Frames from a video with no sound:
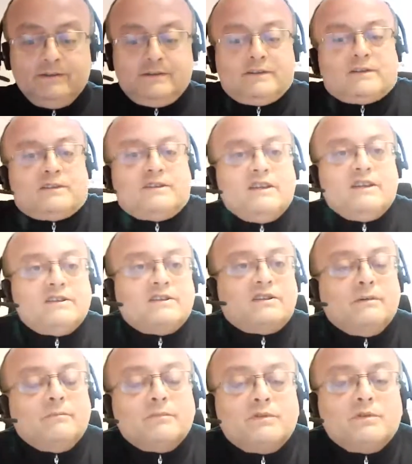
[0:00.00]

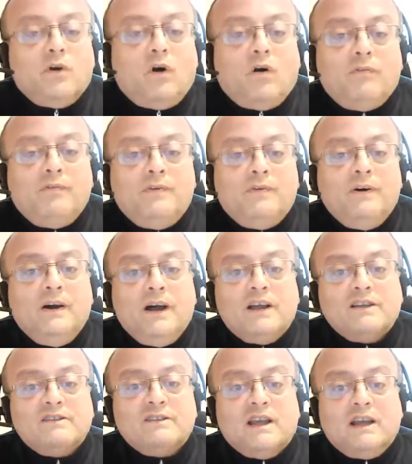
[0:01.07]
systems of
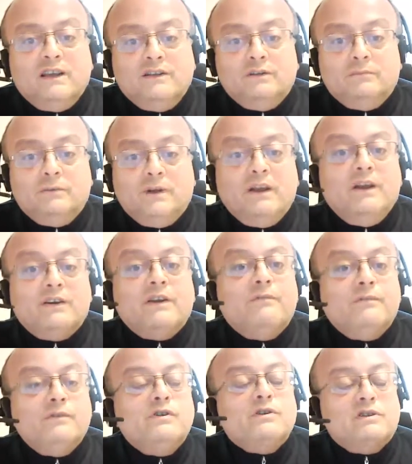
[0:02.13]
asylum,
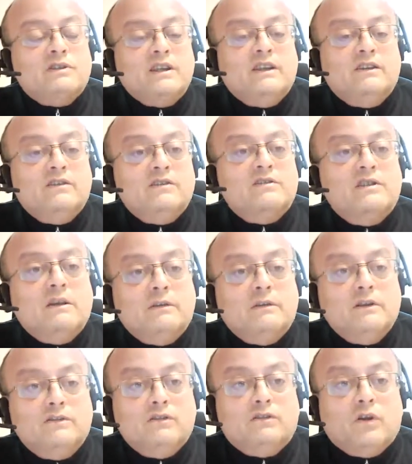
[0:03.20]
refugee status
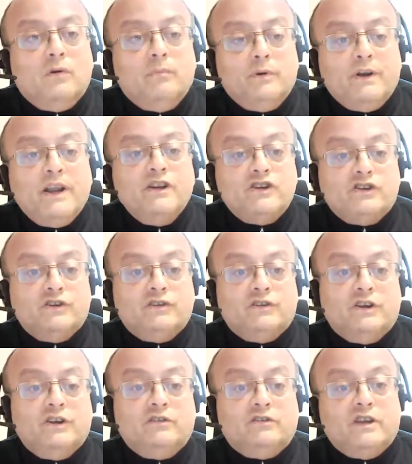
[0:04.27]
determination
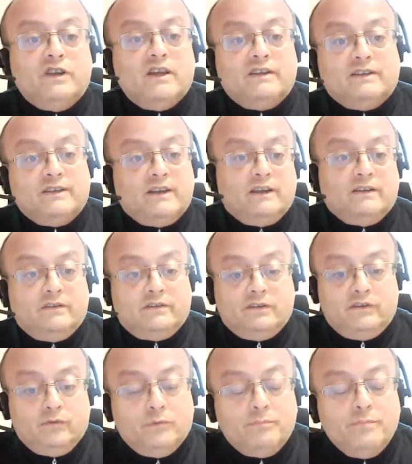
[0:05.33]
in Canada and the
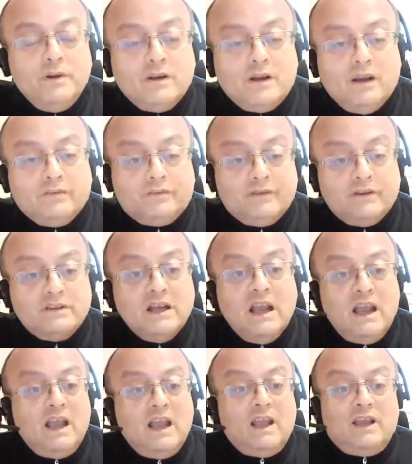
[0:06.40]
European countries,
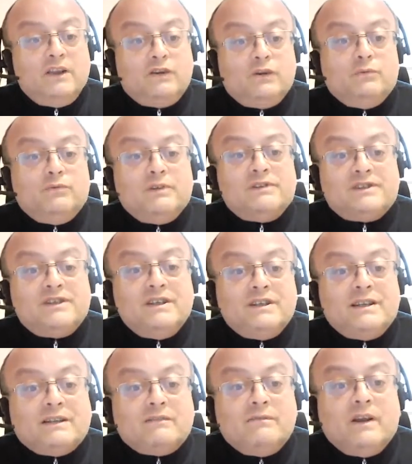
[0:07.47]
you will see
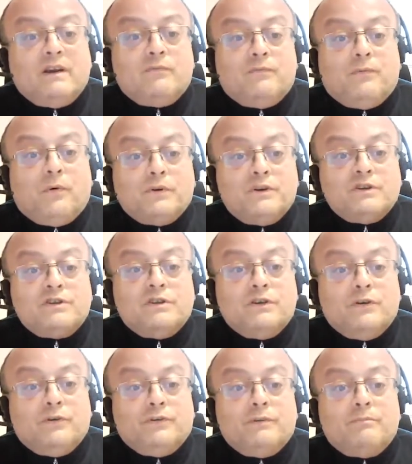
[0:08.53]
that we are focusing
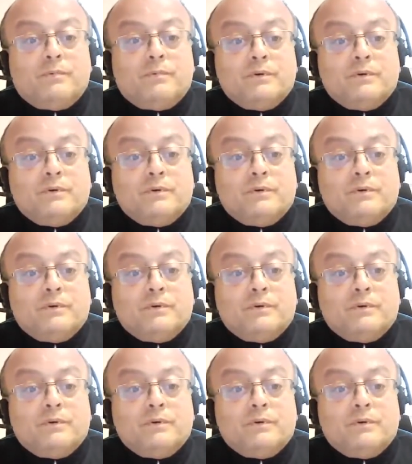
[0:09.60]
on the